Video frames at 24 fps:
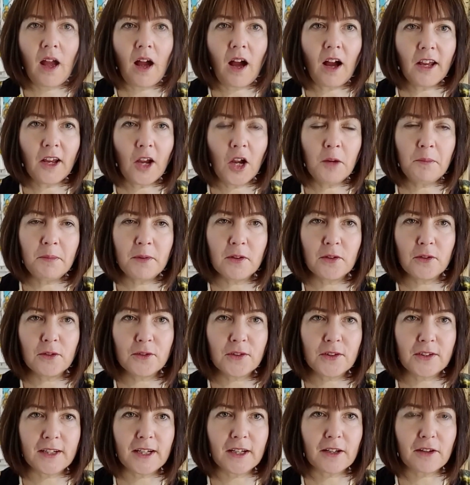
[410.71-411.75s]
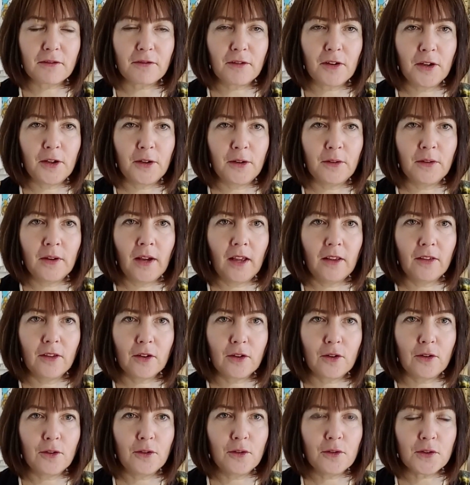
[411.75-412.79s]
I hope you'll stick through the
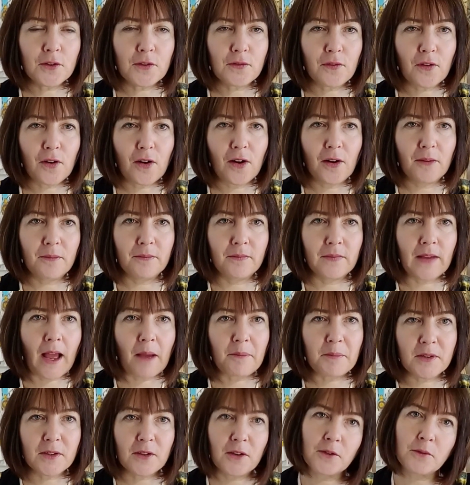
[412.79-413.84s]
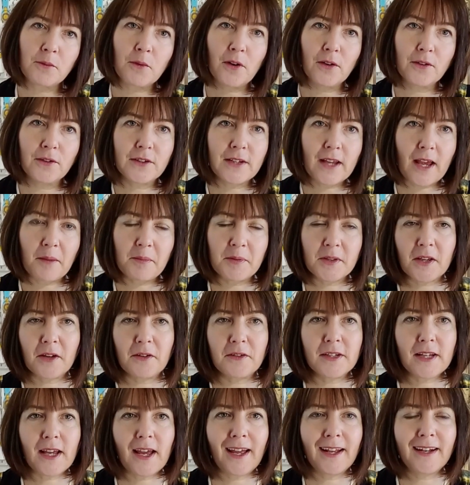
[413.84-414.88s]
course from episode one to
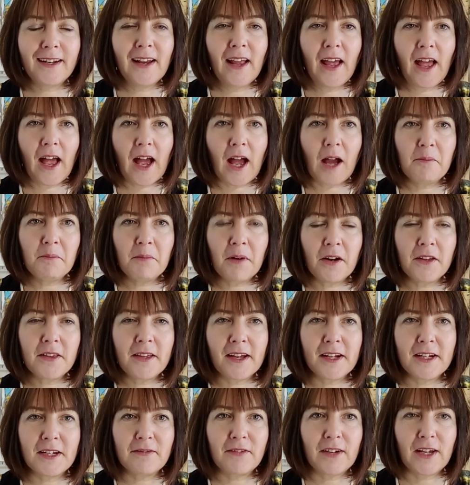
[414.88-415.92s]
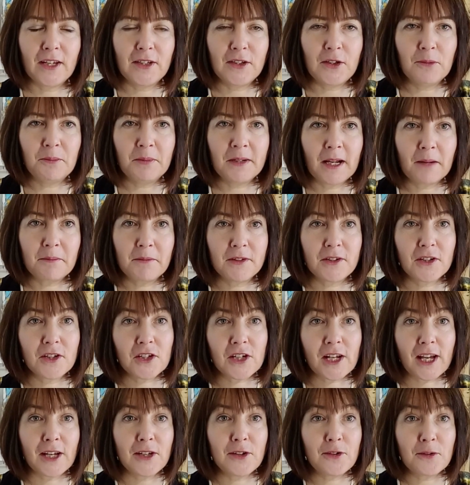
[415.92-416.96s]
episode ten, and by the end of it you'll be able to
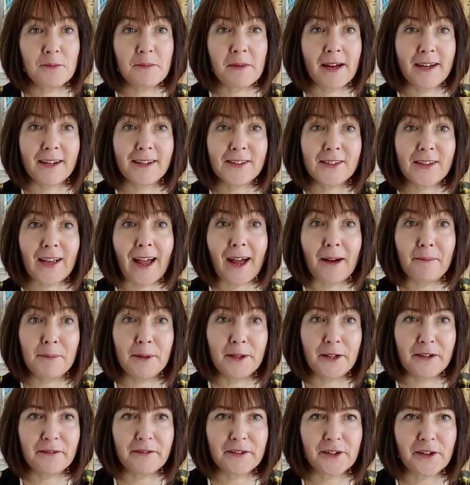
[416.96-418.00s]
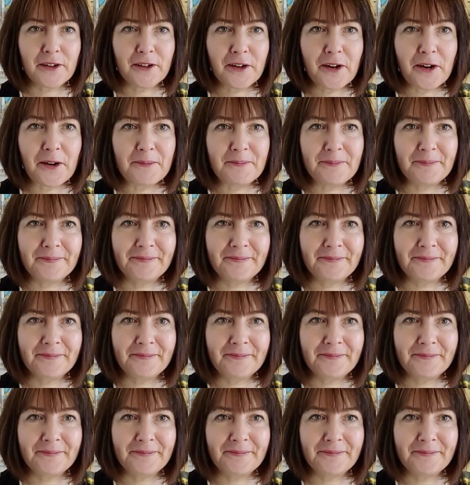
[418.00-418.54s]
share your makes at minerva dot com.